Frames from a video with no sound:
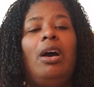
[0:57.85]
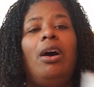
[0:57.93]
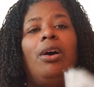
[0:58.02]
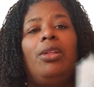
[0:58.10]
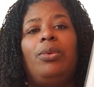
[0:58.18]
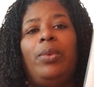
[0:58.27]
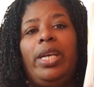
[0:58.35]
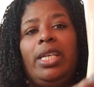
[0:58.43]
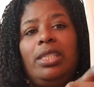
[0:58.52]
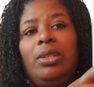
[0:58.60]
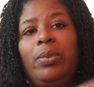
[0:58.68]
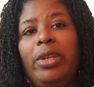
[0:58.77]
all the way
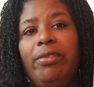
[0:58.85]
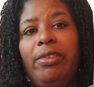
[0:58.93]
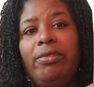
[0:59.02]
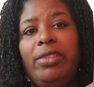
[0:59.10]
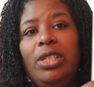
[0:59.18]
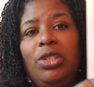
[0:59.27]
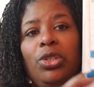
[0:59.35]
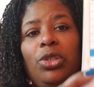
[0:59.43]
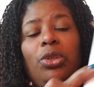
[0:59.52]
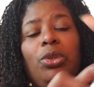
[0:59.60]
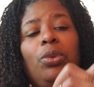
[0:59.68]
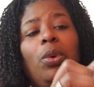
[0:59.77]
into week
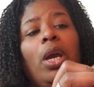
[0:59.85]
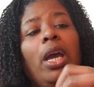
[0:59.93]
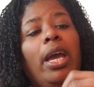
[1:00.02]
52.